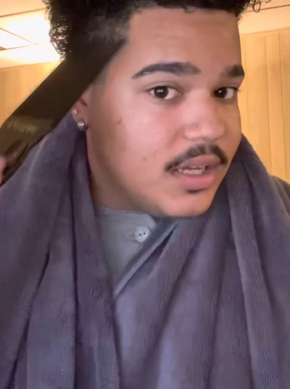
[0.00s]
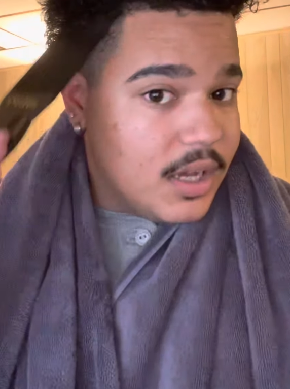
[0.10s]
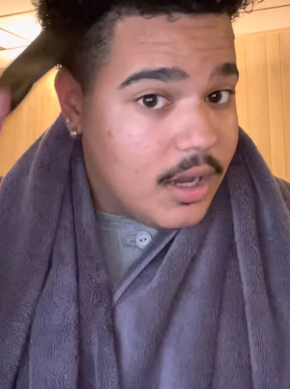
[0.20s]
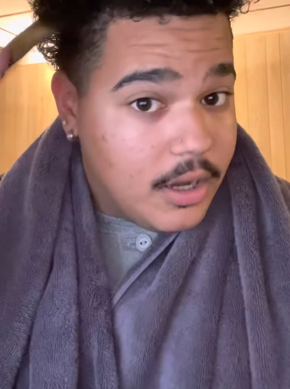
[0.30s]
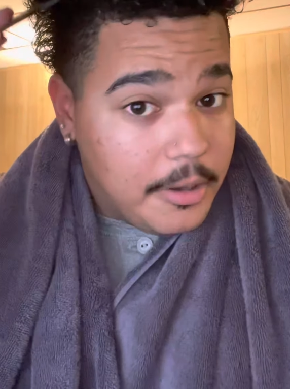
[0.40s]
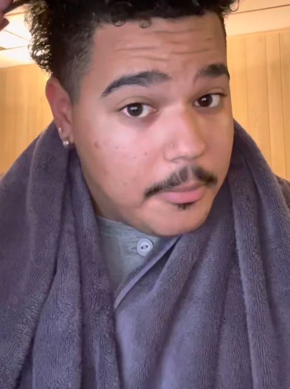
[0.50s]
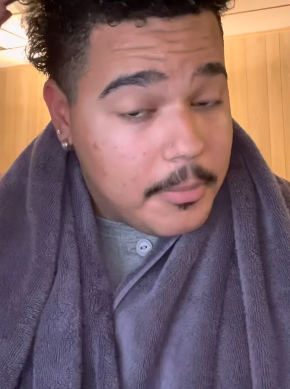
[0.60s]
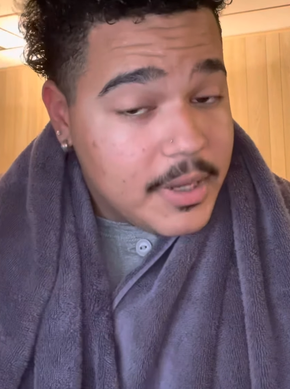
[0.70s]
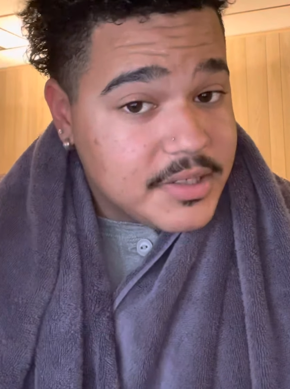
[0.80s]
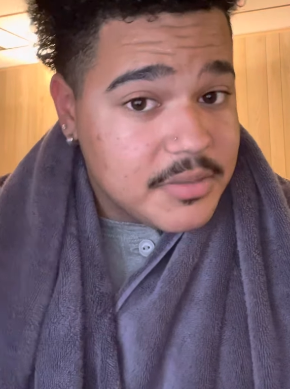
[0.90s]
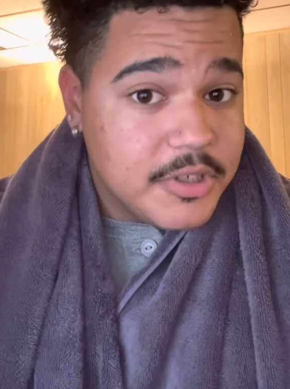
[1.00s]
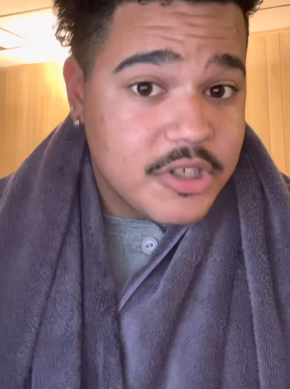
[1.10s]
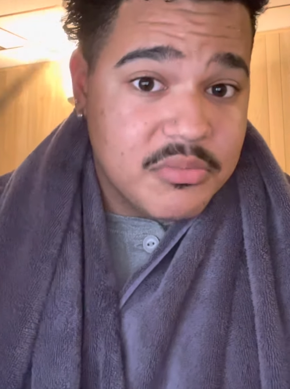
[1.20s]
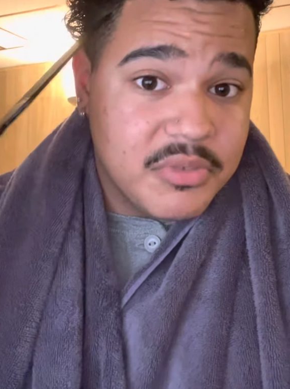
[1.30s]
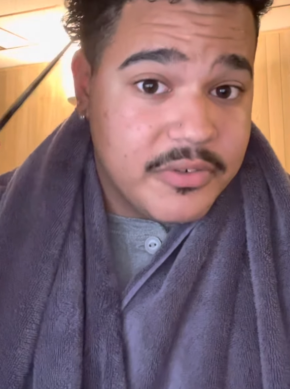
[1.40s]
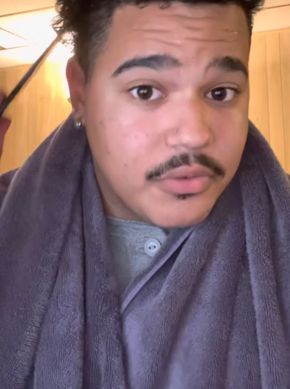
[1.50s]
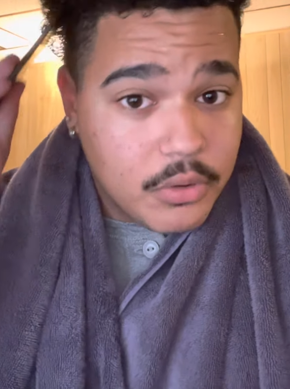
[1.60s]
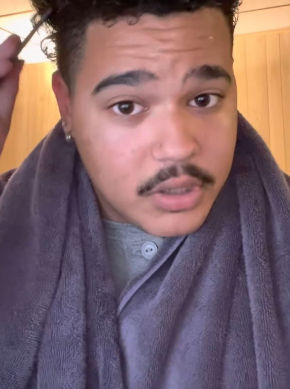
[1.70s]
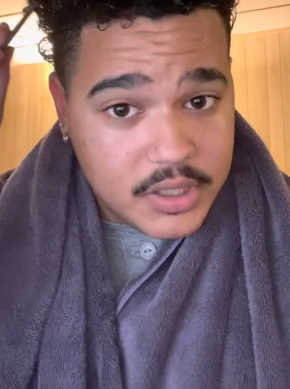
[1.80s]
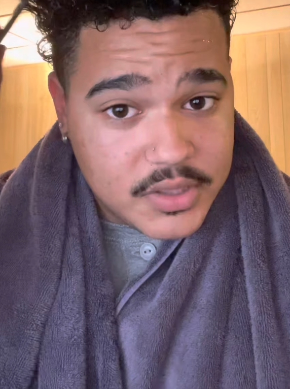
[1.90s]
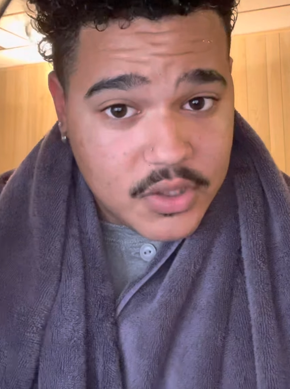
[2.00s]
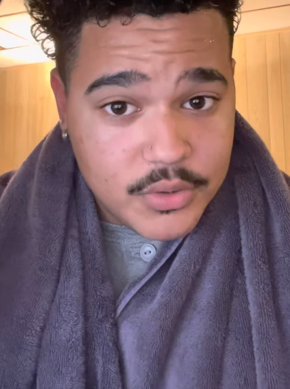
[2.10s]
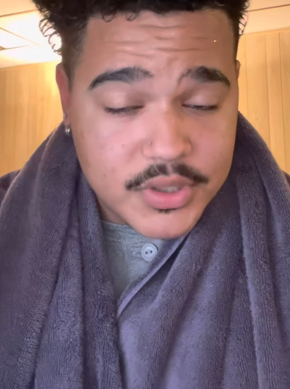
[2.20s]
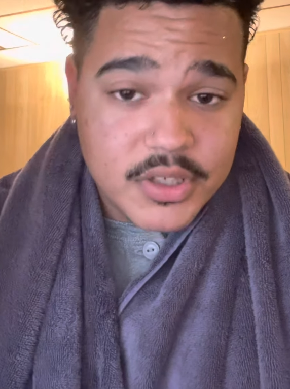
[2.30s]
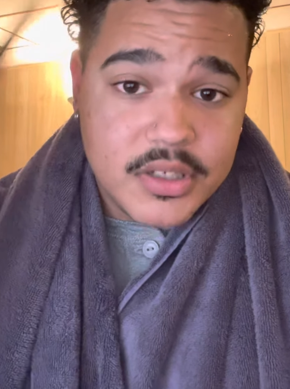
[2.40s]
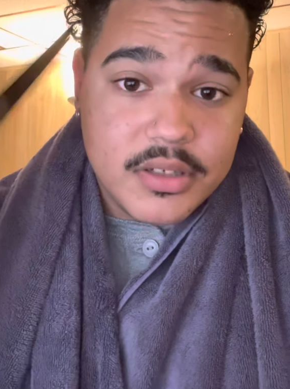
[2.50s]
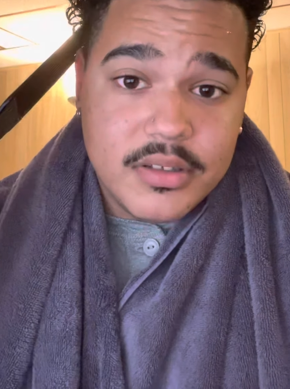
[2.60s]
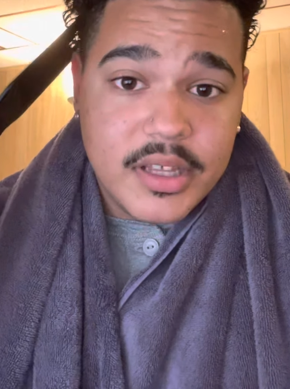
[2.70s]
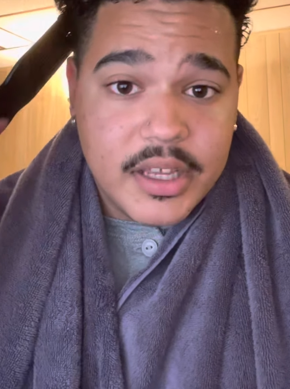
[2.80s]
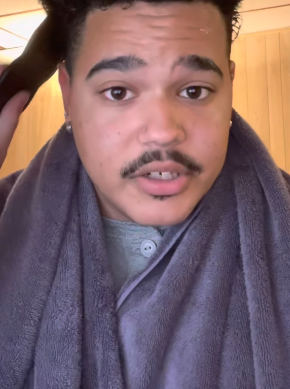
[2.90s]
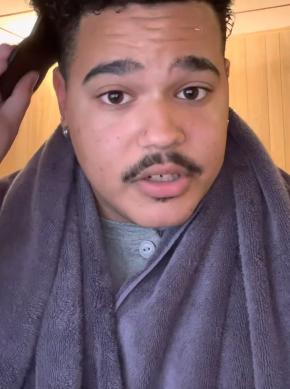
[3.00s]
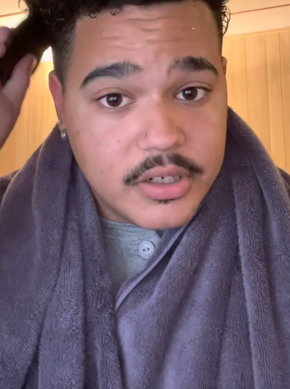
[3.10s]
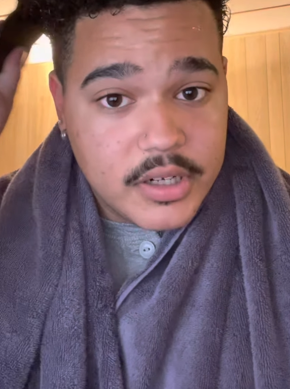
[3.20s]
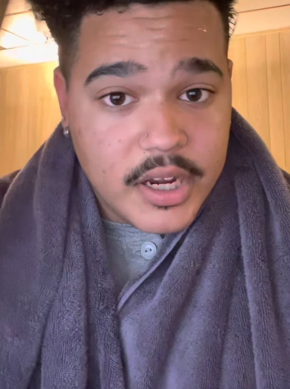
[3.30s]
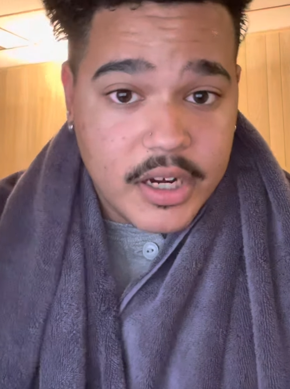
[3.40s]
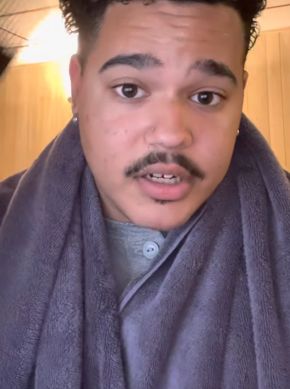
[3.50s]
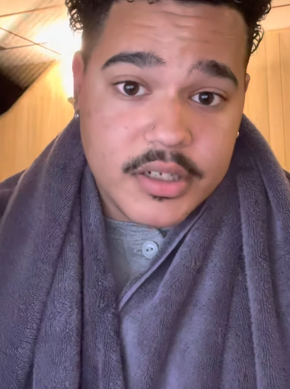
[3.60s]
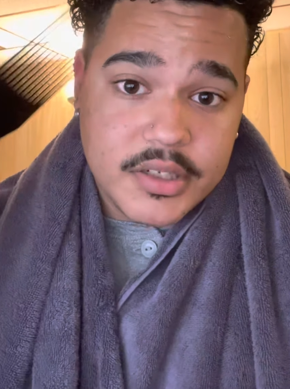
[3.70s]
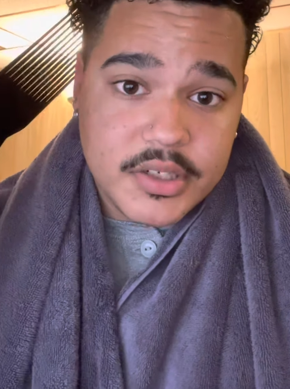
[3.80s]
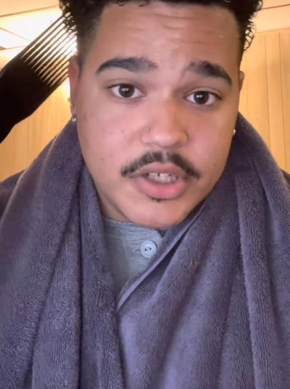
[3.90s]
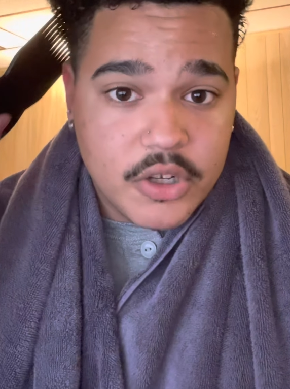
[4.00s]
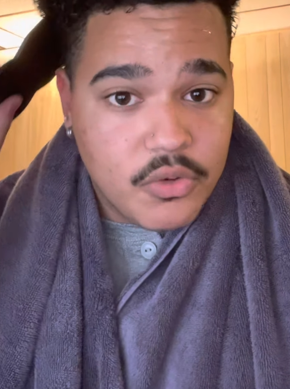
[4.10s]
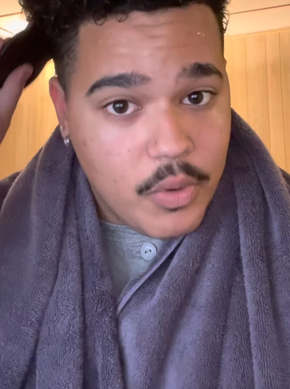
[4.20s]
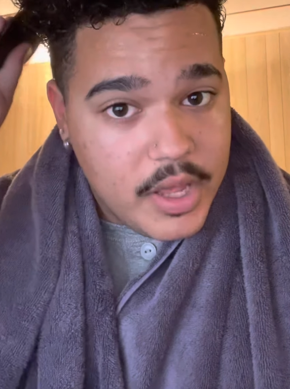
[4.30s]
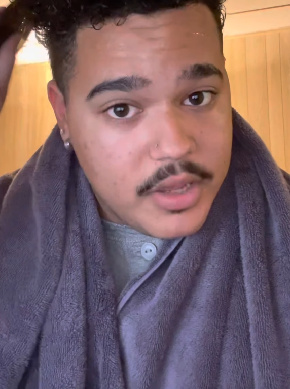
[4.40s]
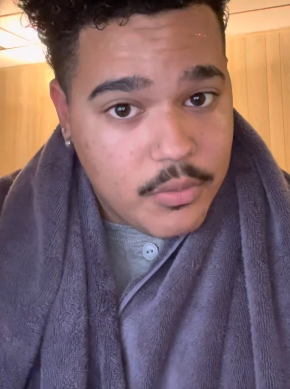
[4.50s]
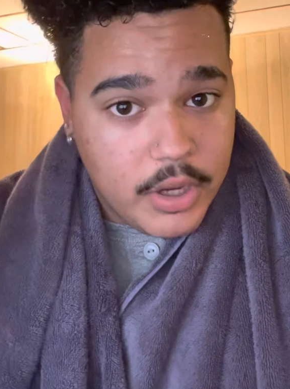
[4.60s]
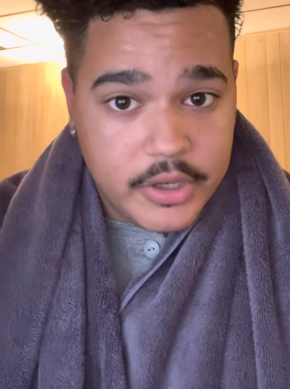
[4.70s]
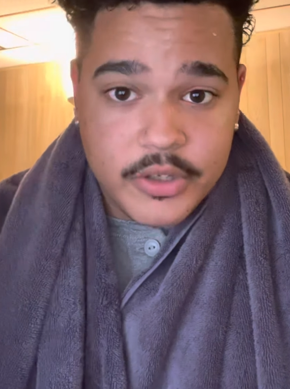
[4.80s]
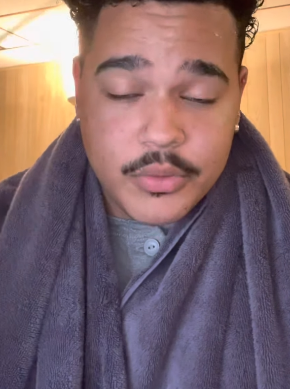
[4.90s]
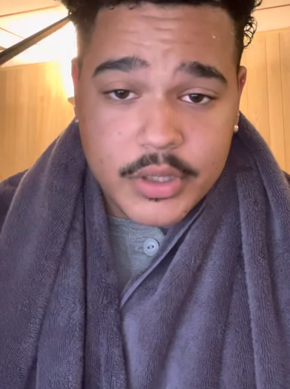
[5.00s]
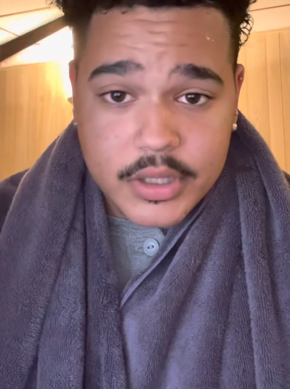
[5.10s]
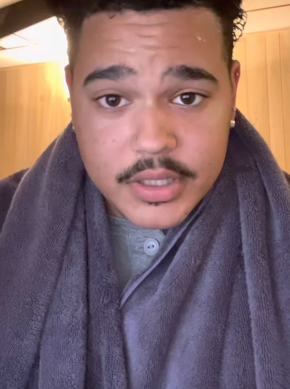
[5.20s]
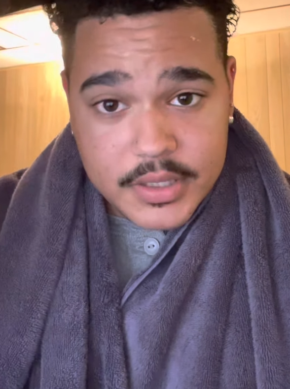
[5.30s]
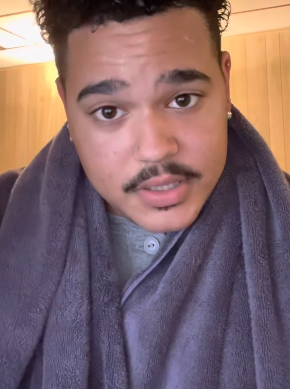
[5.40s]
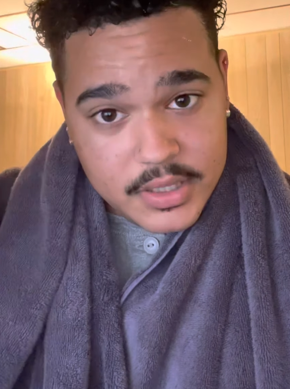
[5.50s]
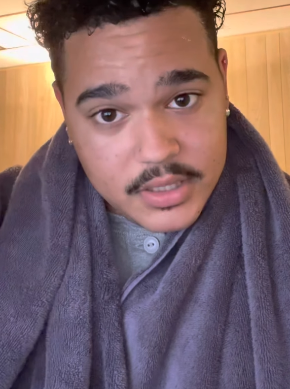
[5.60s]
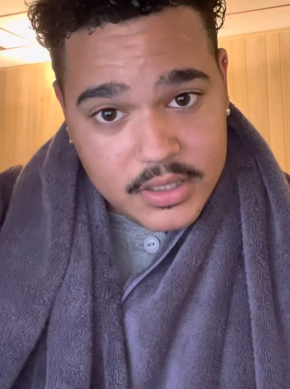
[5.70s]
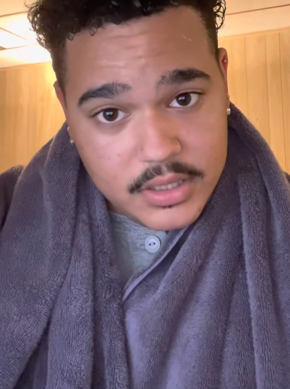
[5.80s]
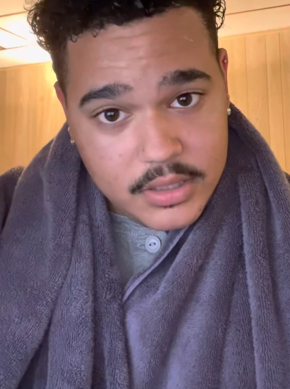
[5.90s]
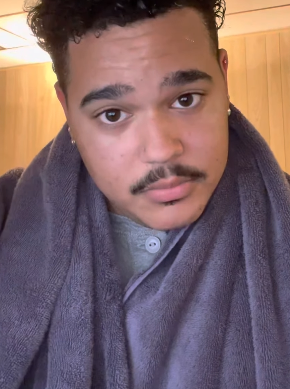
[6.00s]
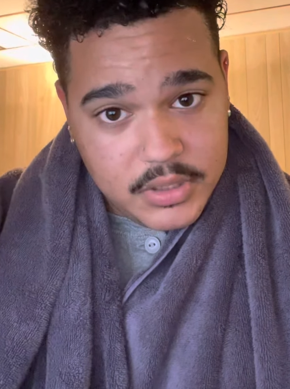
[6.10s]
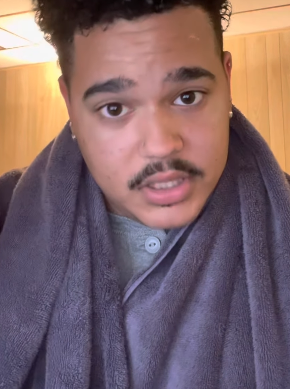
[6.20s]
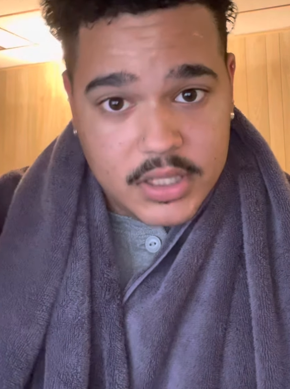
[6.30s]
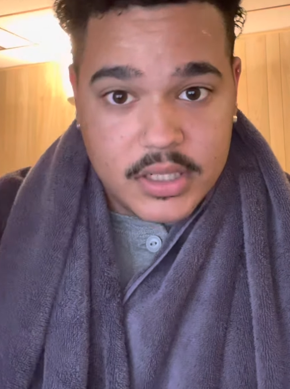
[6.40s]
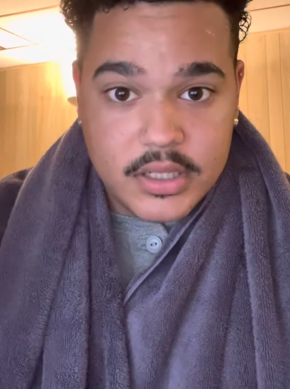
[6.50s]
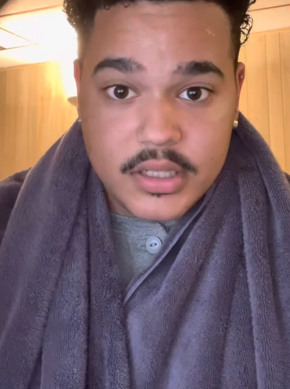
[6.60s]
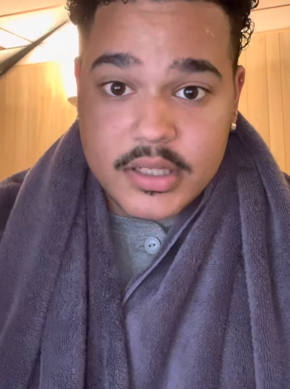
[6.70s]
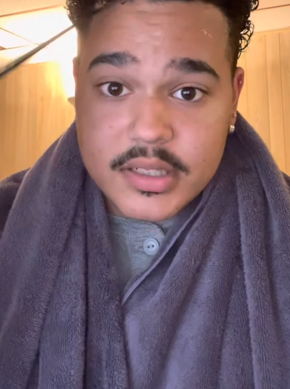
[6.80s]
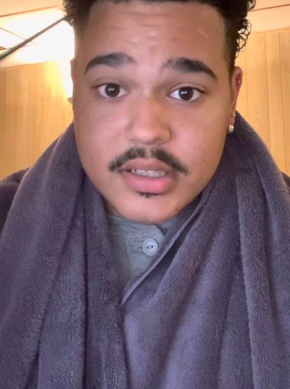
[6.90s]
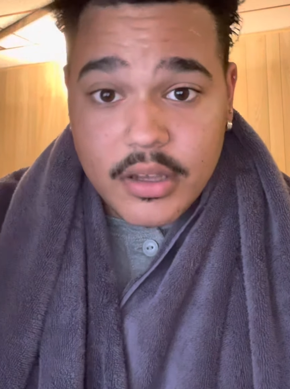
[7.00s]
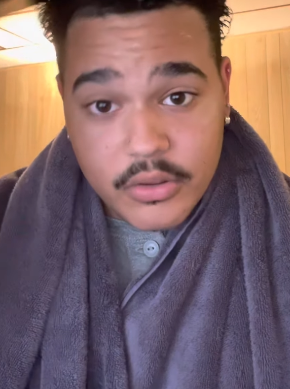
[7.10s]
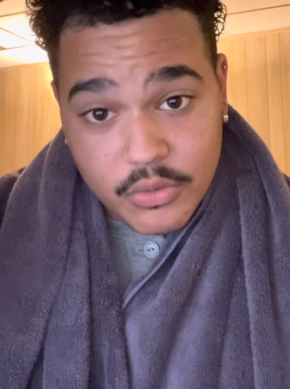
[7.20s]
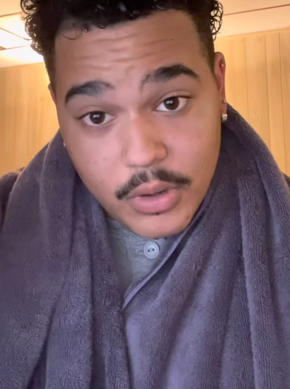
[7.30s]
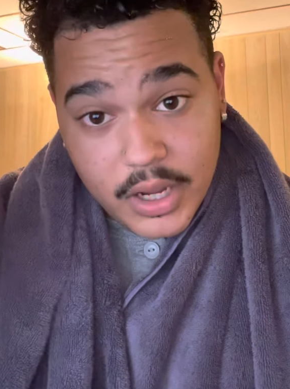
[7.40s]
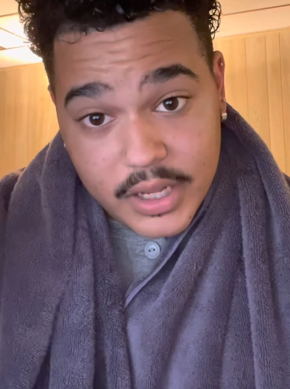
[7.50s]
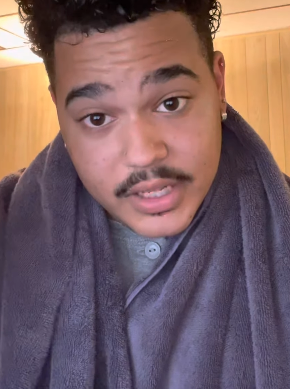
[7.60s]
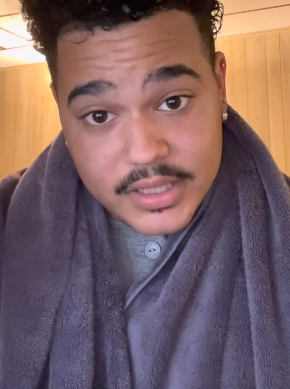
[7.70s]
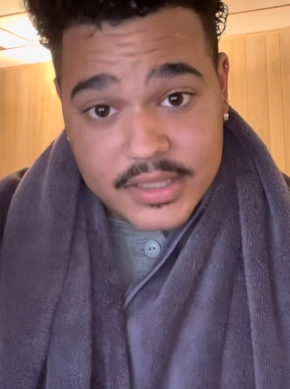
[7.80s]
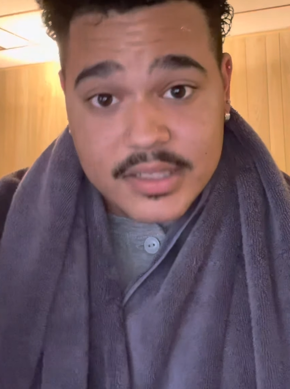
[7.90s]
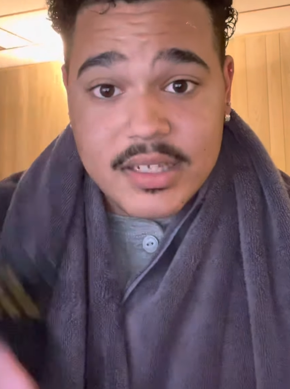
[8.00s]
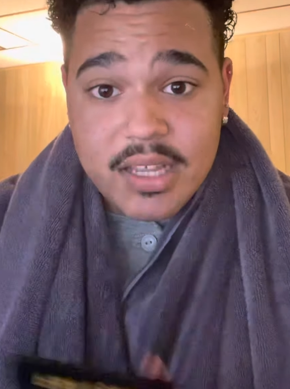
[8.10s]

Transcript: As I mentioned before, it's always good that your hair is, wet while you're doing this, because otherwise